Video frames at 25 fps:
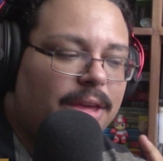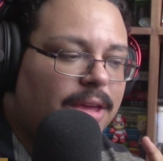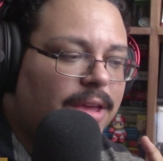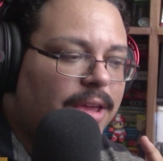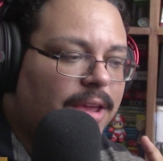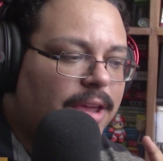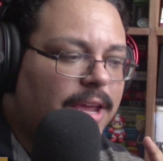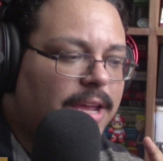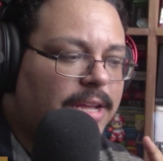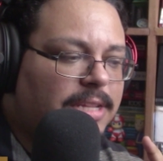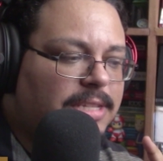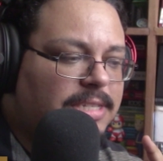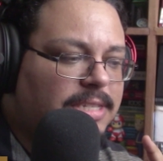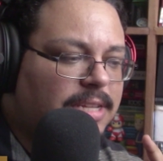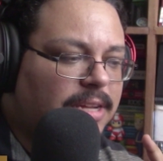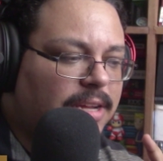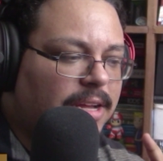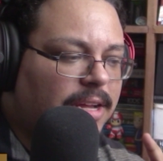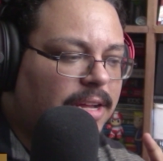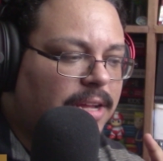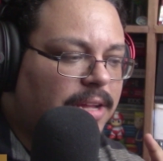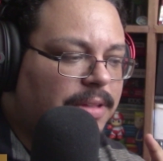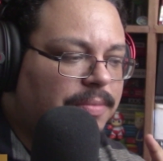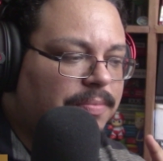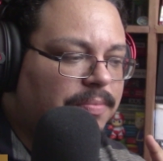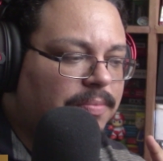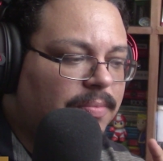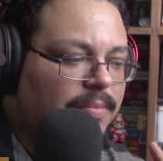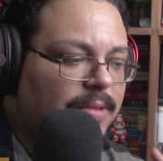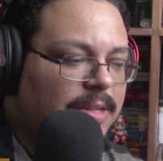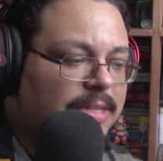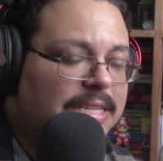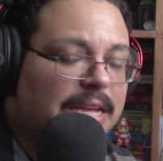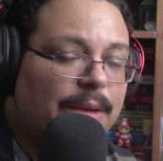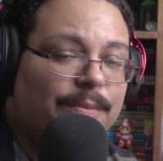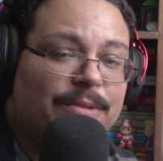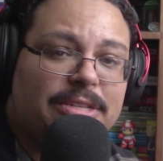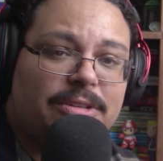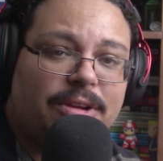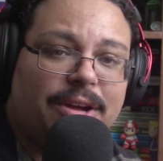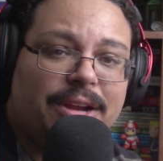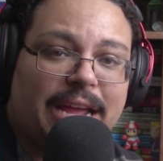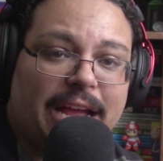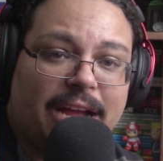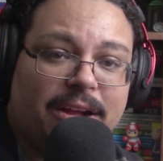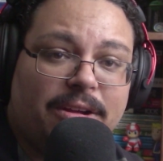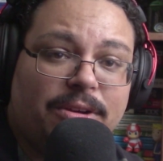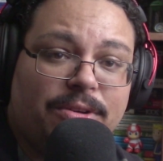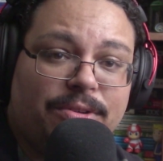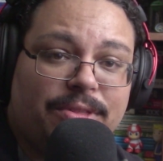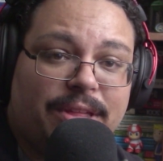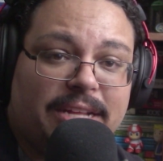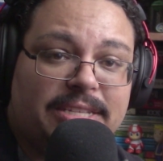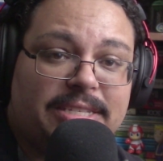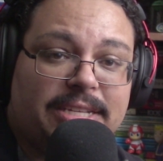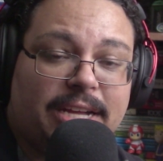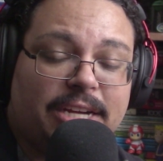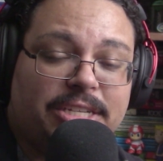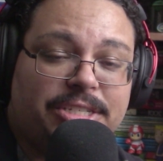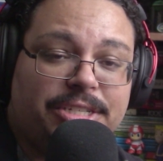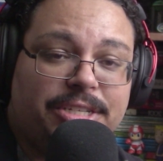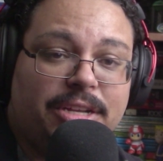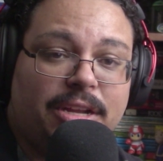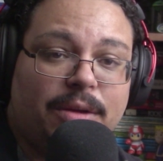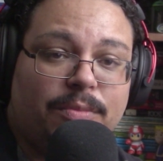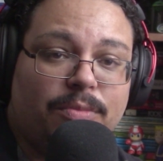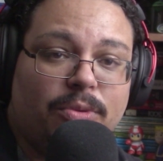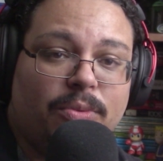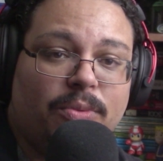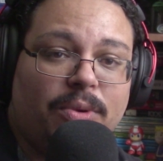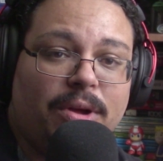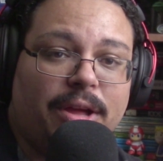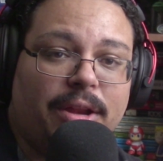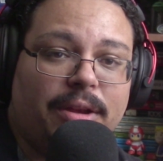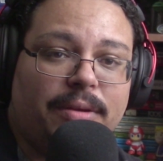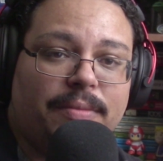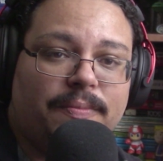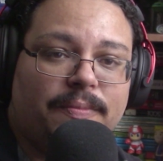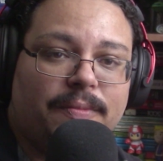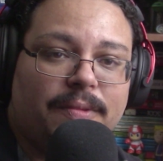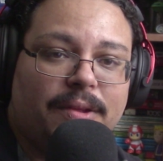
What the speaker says: It's Amazon Echo that's actually number one.